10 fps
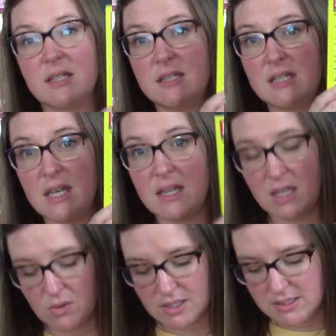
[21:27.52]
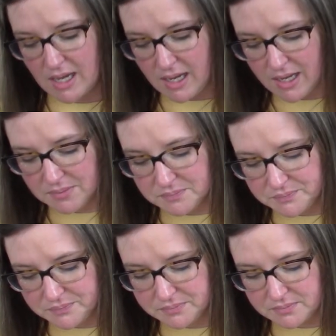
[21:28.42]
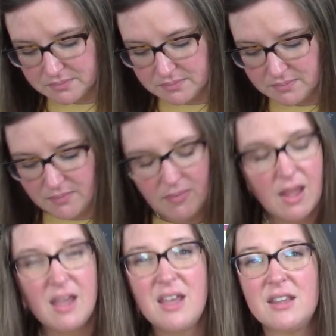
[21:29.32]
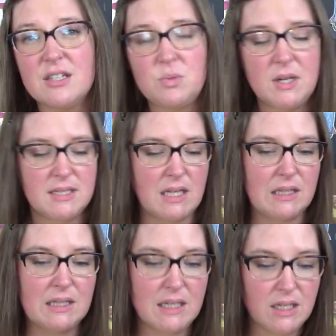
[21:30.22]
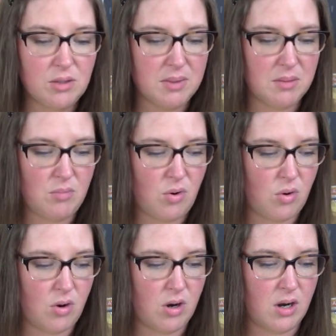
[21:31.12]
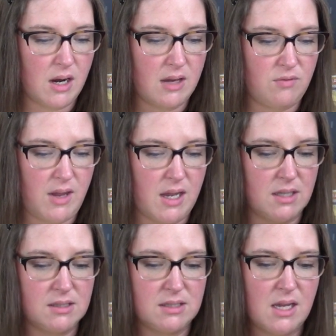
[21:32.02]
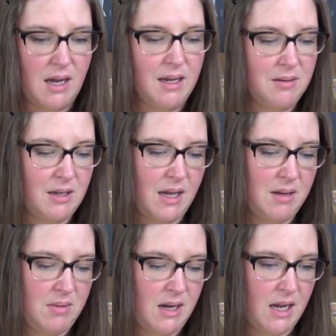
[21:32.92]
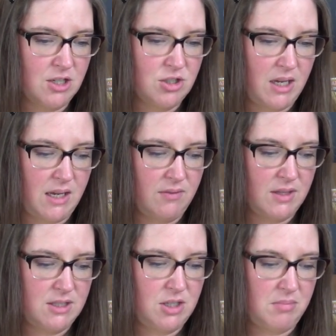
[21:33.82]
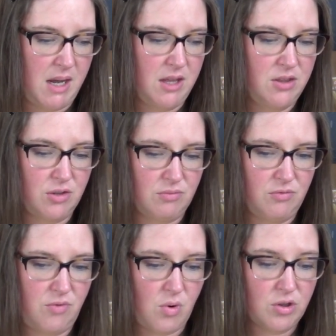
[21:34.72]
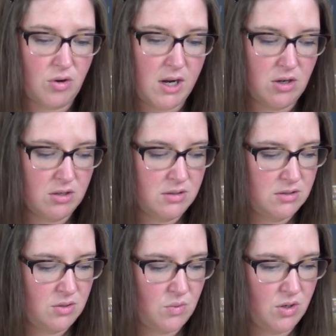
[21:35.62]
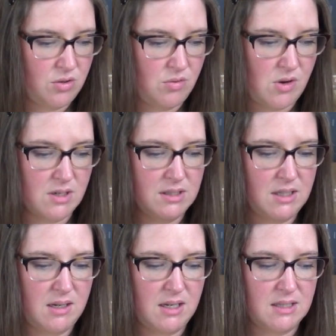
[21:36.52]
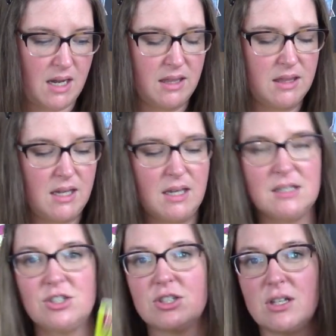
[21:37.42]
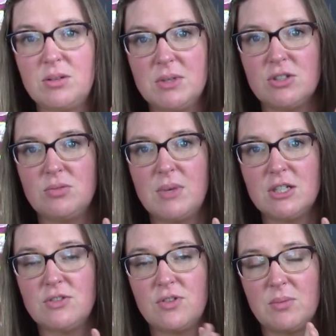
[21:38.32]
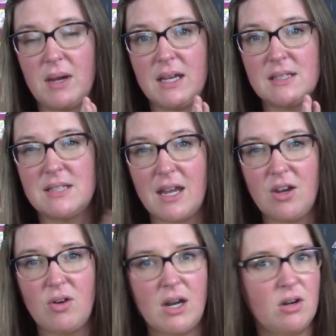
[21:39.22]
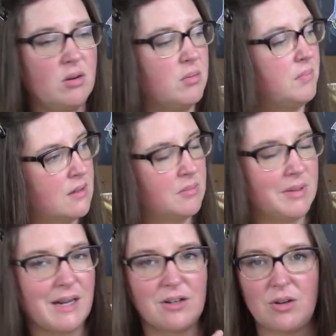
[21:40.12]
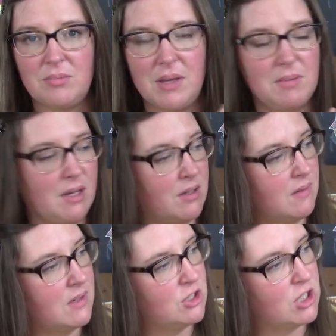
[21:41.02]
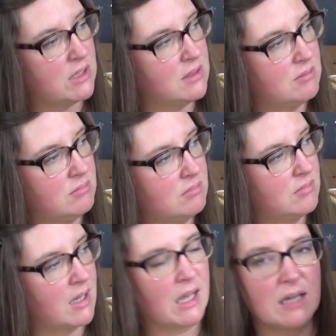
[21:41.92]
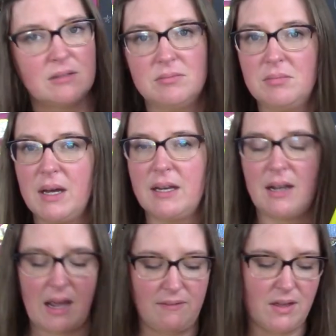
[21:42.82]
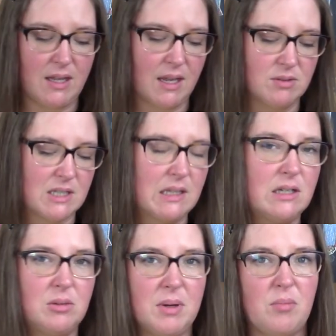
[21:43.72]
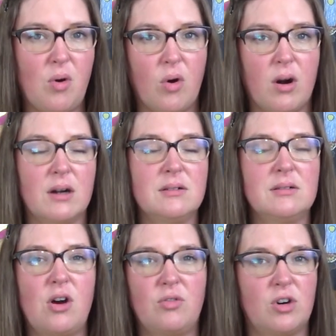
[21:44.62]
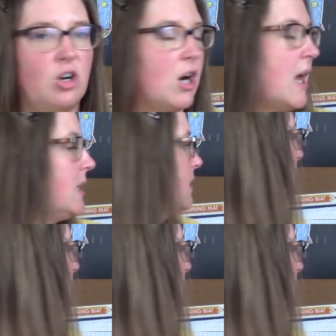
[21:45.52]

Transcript: See the USA. This one is a little bit more advanced. I, I might actually give this to my th- fourth grader to work through, honestly, because I think it's just a little bit too much for my second grader. But I don't know. Maybe I'll give it a chance again. But I felt like it was a little bit more over her head.